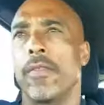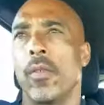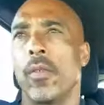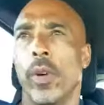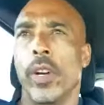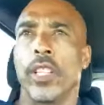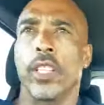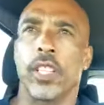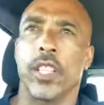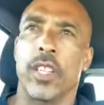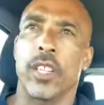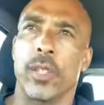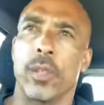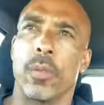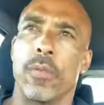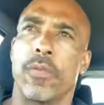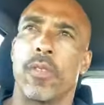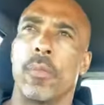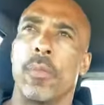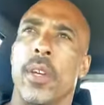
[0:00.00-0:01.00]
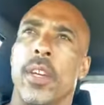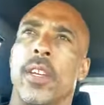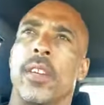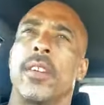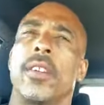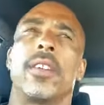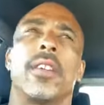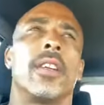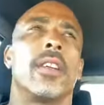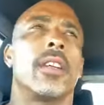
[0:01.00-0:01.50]
for what he's going to do for me
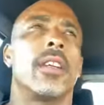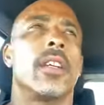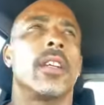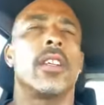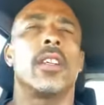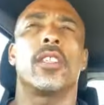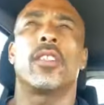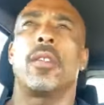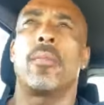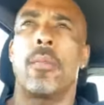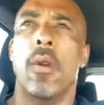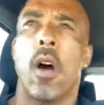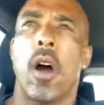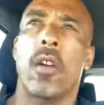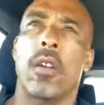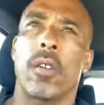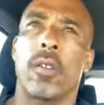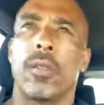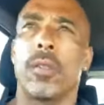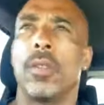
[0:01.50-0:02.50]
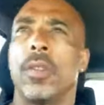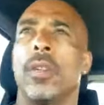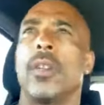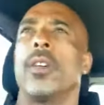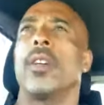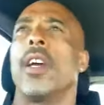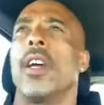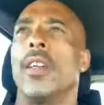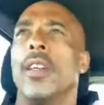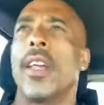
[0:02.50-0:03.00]
tomorrow
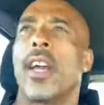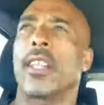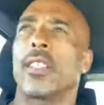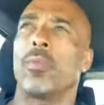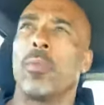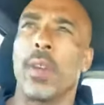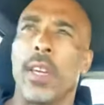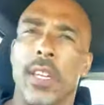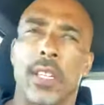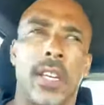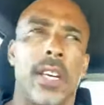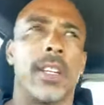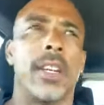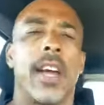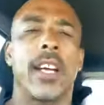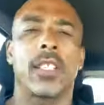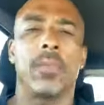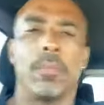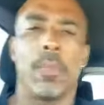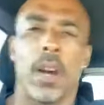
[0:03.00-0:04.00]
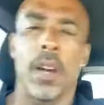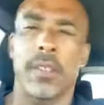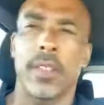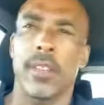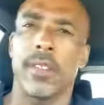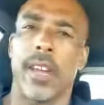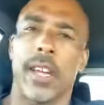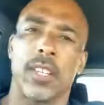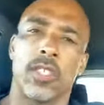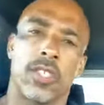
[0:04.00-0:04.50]
and next week and next month
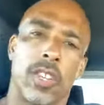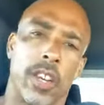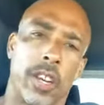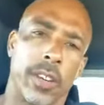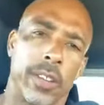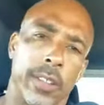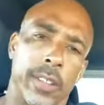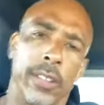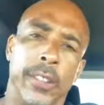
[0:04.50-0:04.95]
and next year.